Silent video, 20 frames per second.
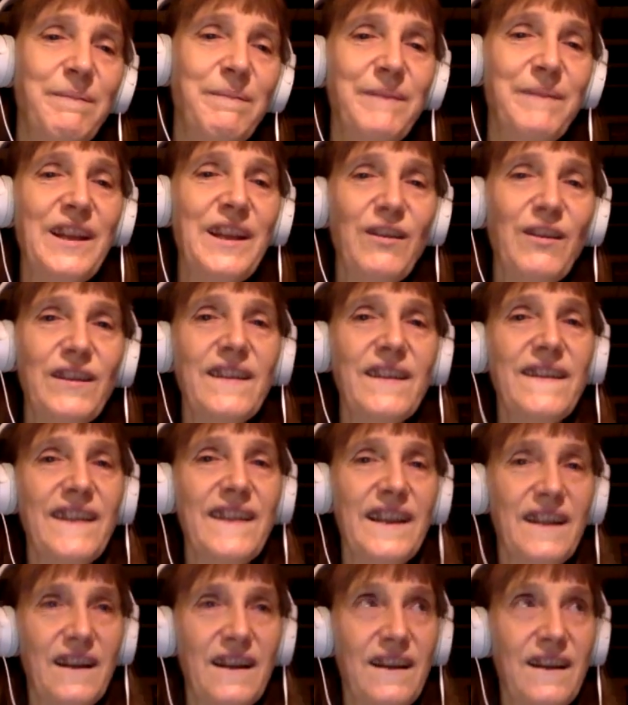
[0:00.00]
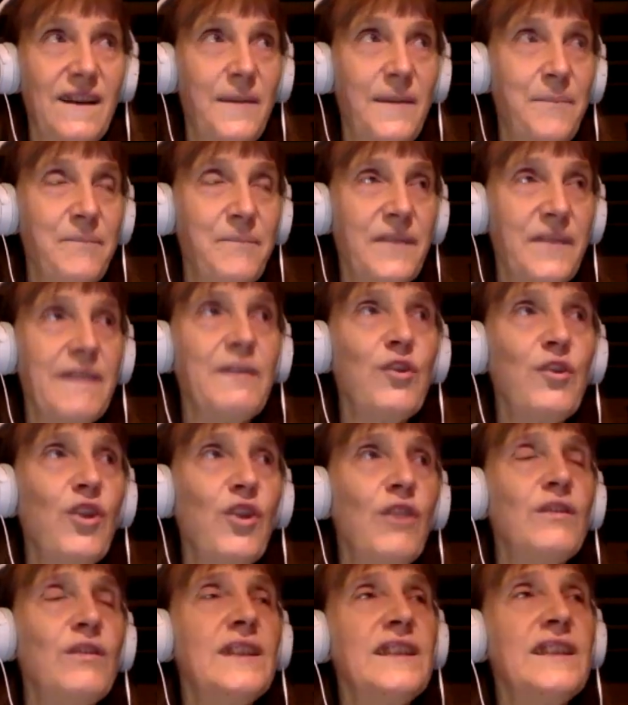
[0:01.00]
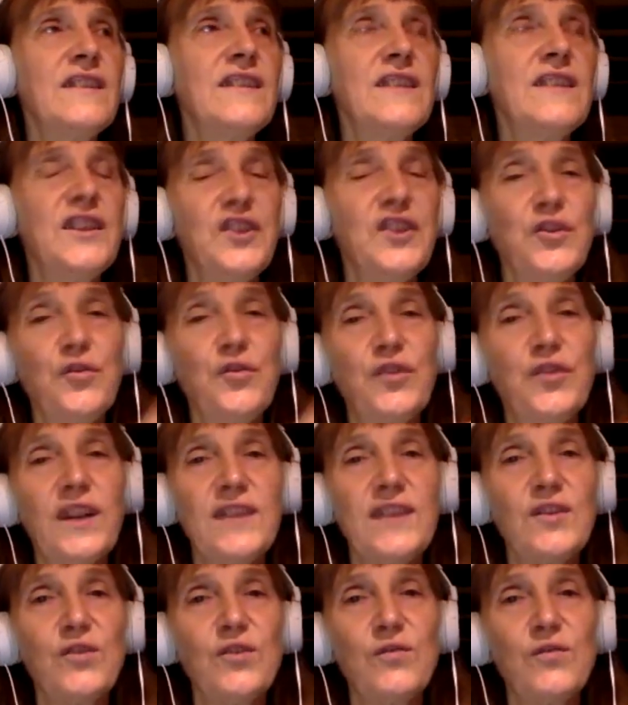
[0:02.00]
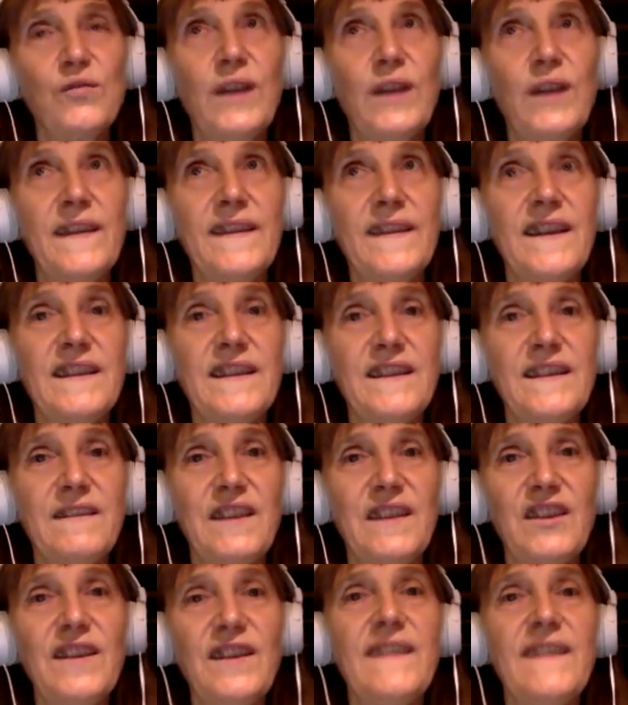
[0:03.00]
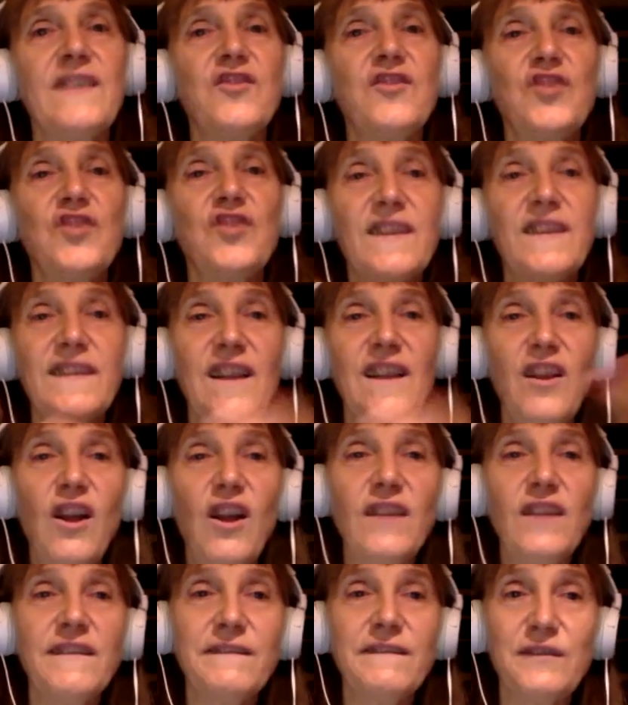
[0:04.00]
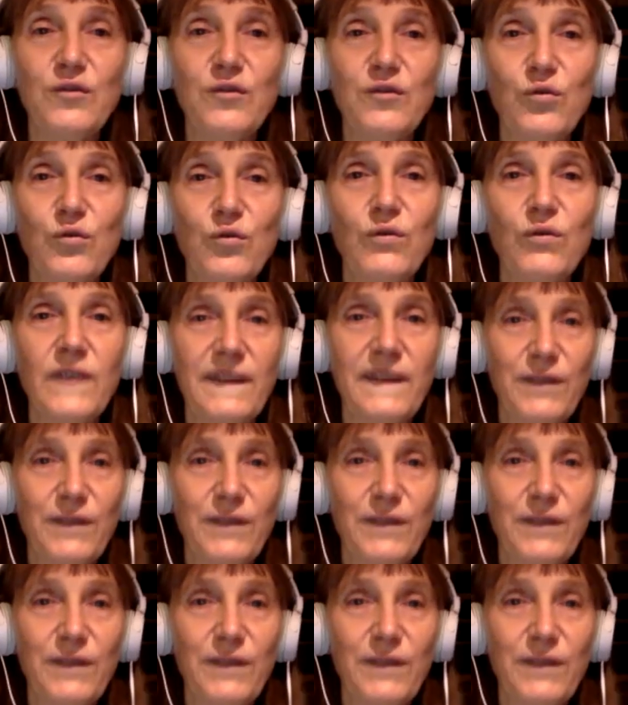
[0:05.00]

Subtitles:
There's like if you go on internet and you try to do a scientific research, there is a lot of tools for